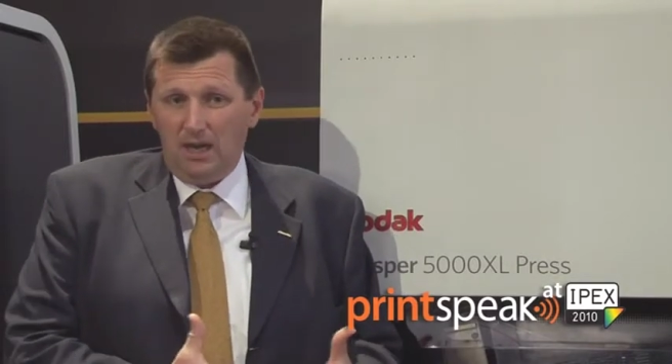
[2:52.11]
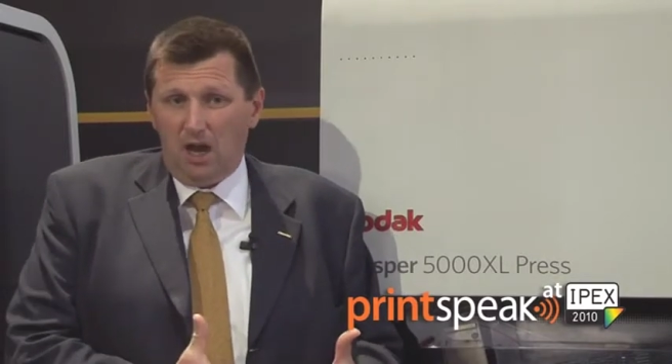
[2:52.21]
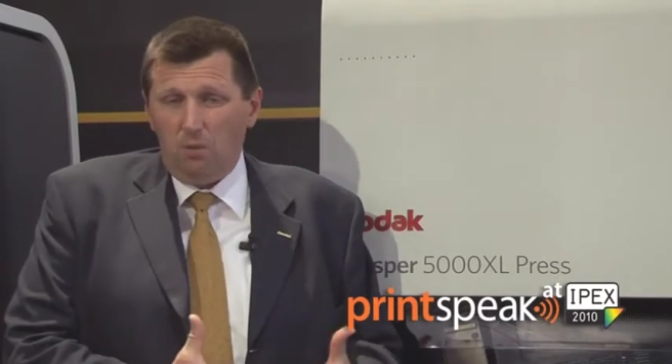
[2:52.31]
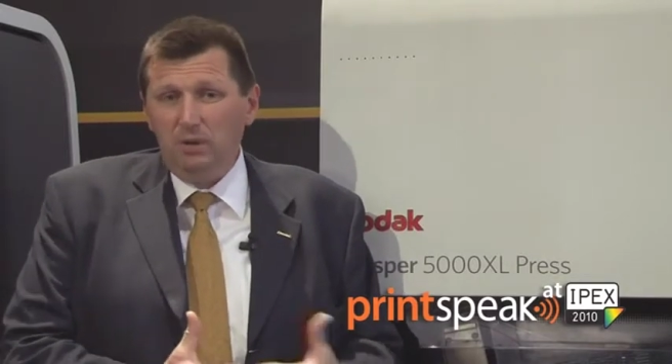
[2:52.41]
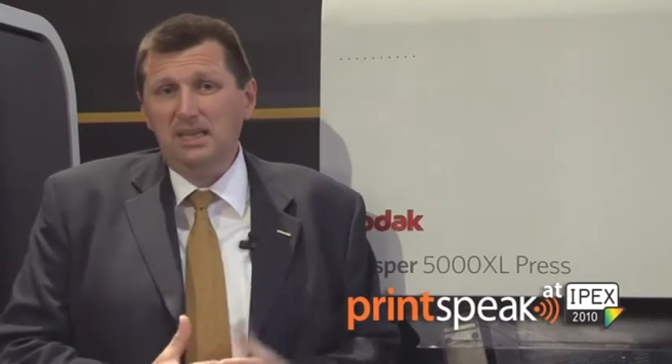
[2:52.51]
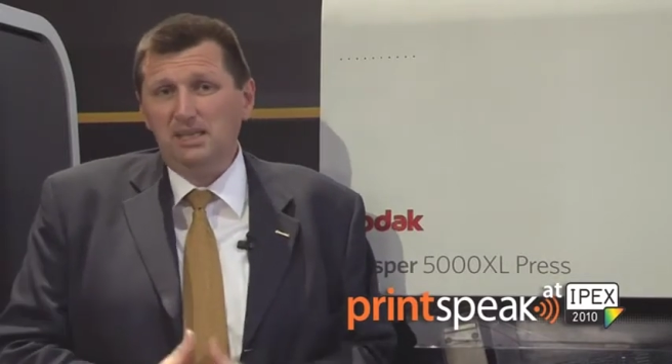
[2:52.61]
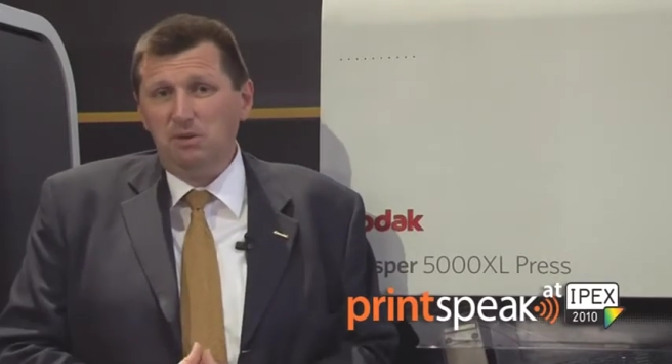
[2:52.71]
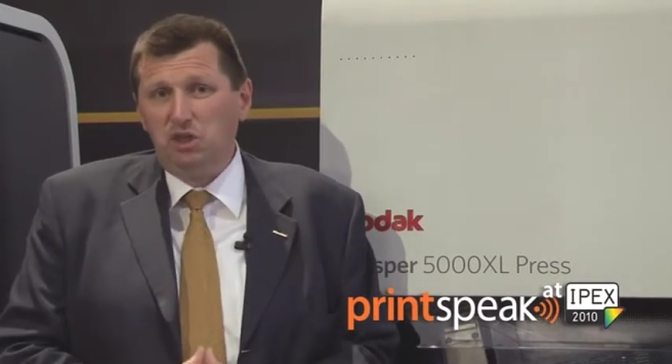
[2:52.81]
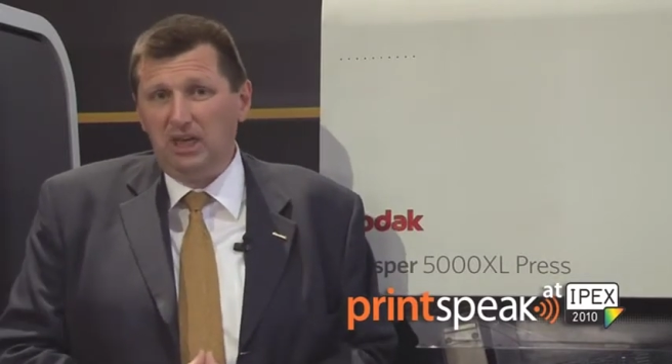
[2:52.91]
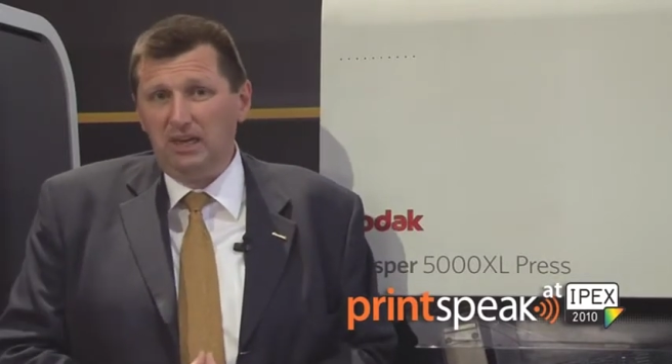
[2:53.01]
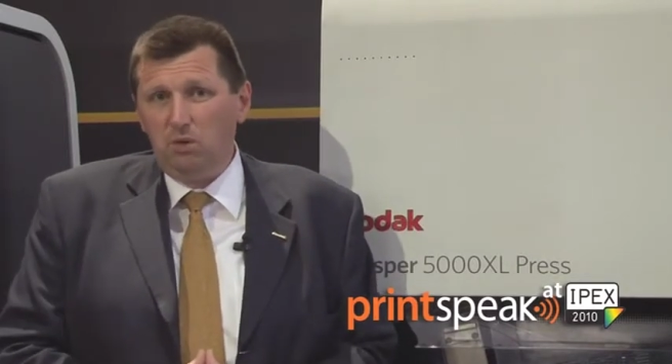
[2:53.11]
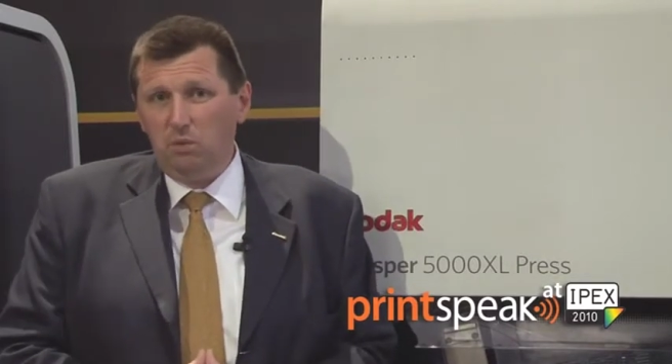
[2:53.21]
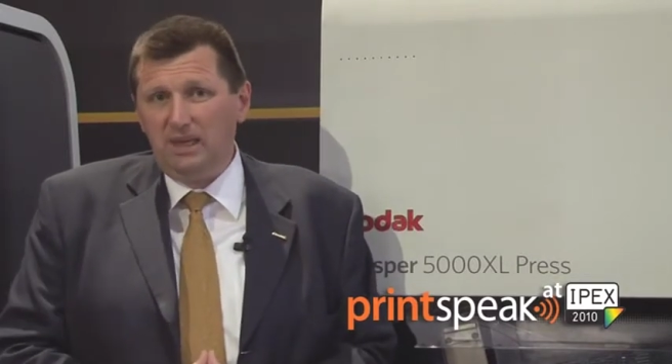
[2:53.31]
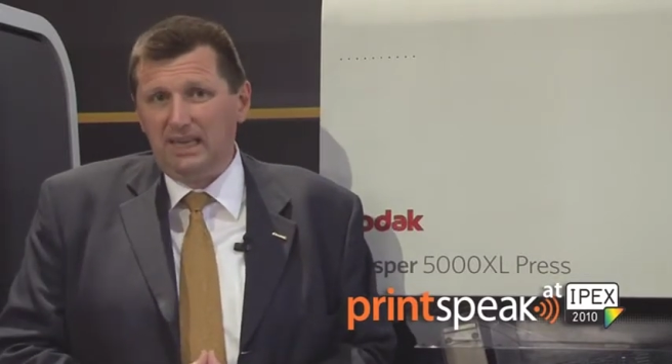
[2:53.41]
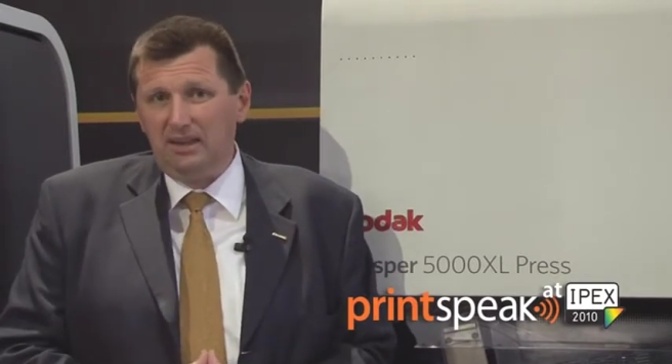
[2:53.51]
Now, with this machine,
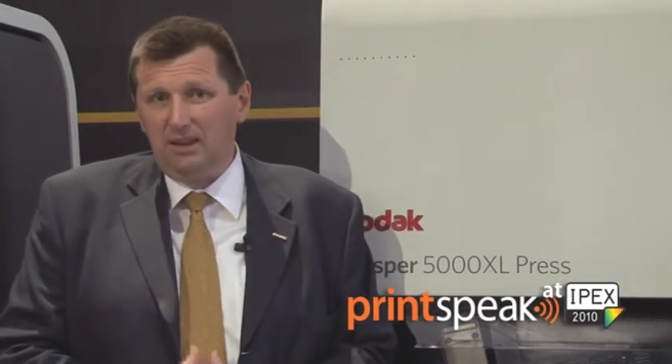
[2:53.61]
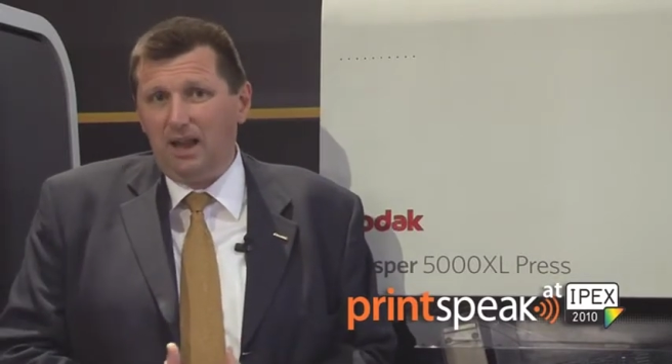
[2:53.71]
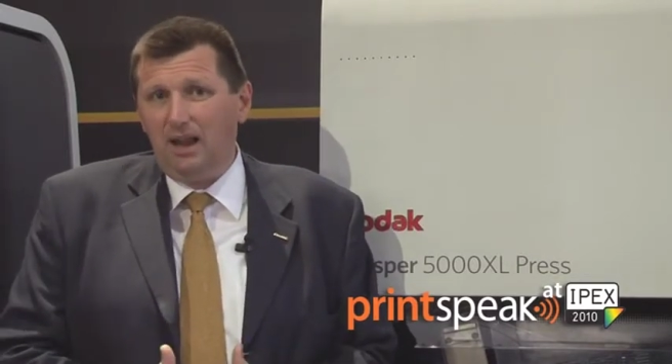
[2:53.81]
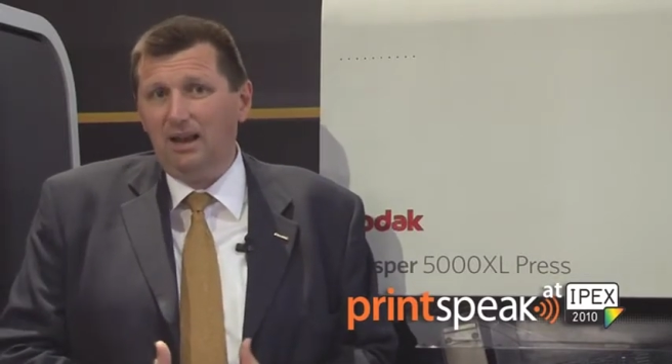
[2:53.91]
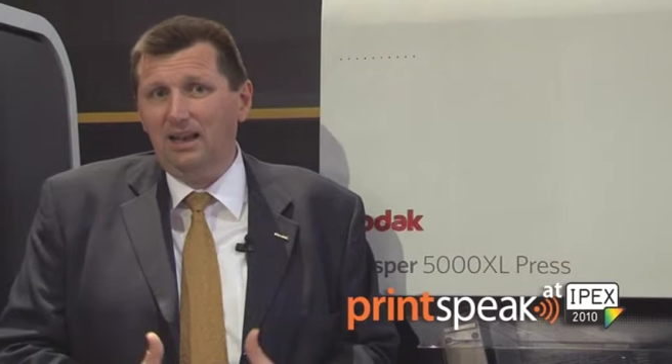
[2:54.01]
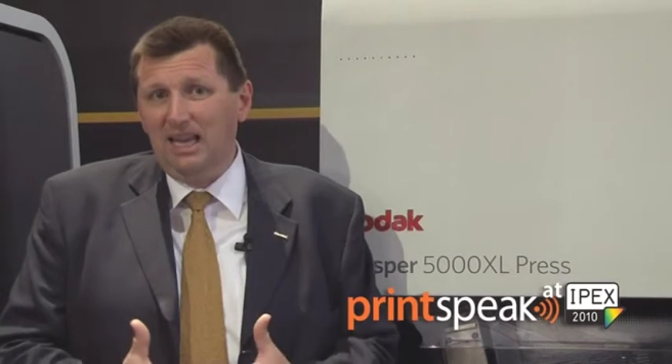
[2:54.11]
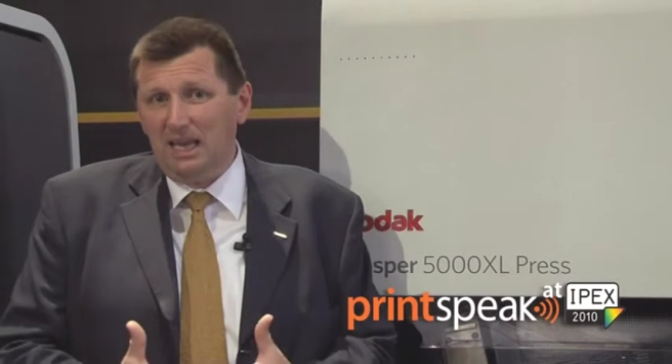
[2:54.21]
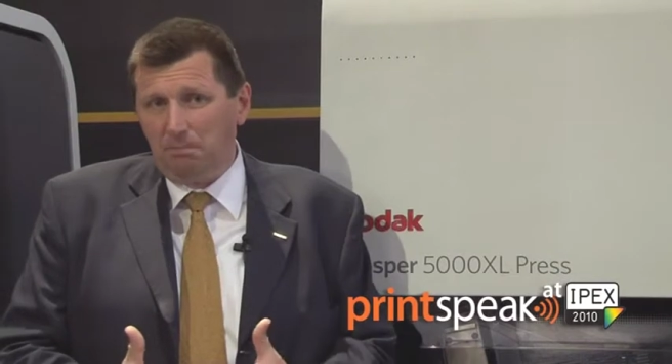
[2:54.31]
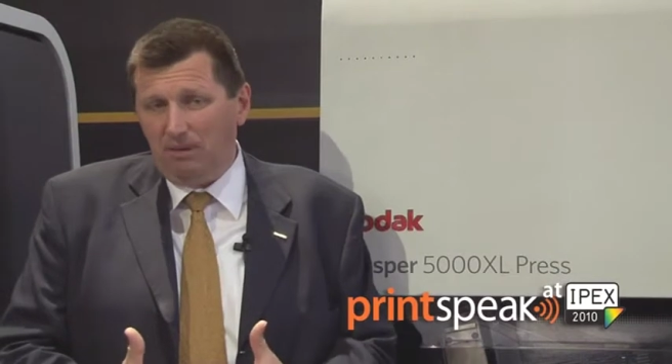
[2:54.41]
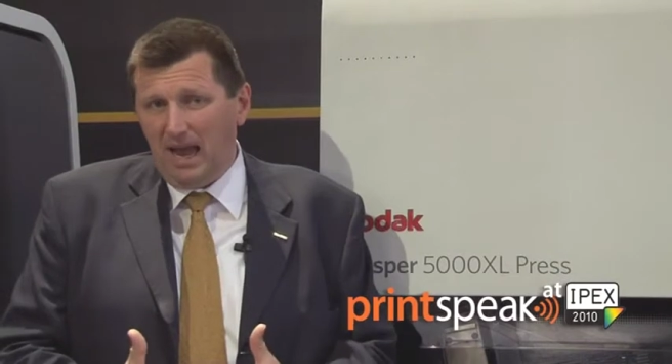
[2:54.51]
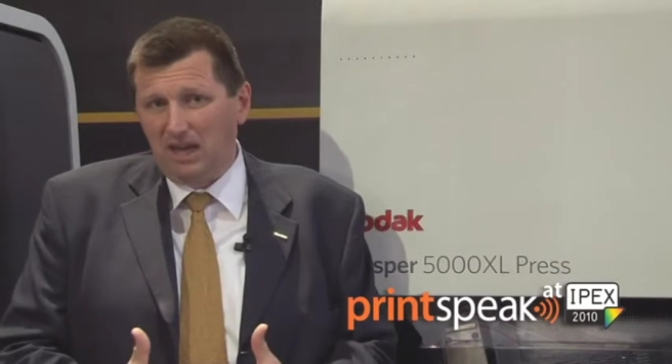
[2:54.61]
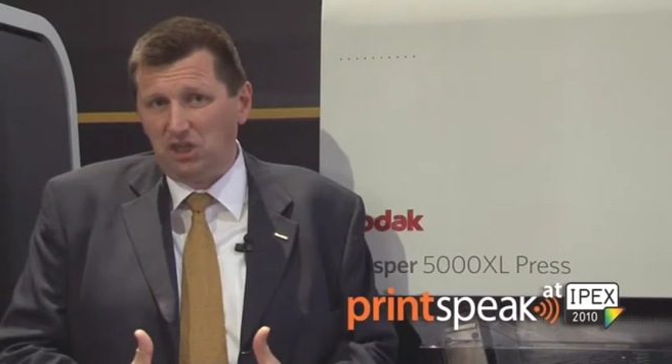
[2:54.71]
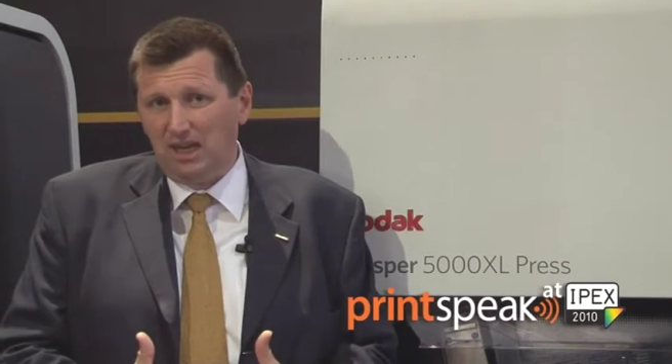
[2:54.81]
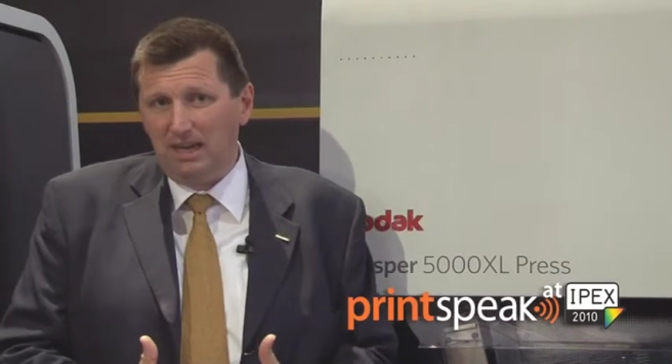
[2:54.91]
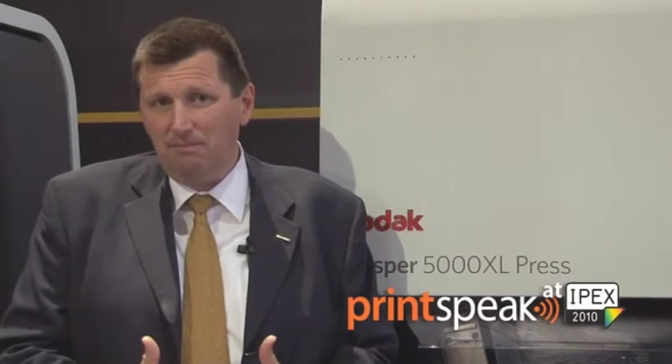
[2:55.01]
we can leap
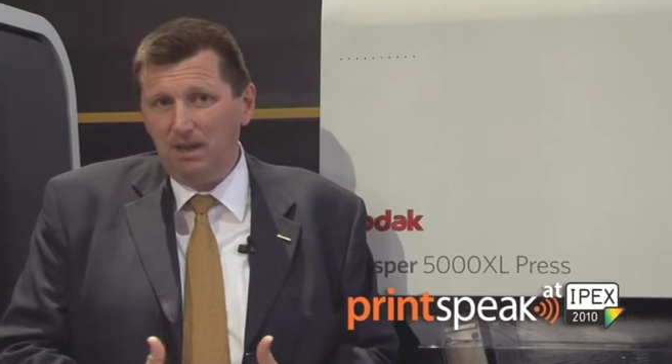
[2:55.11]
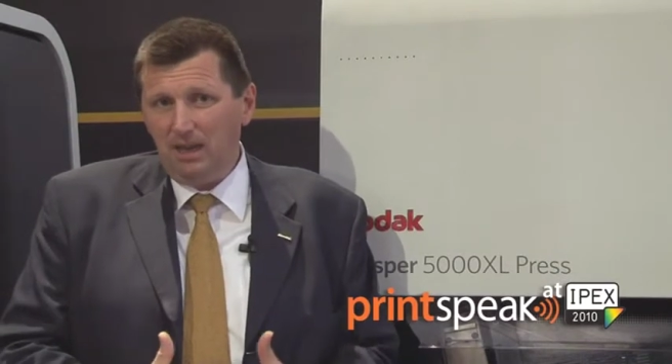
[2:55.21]
actually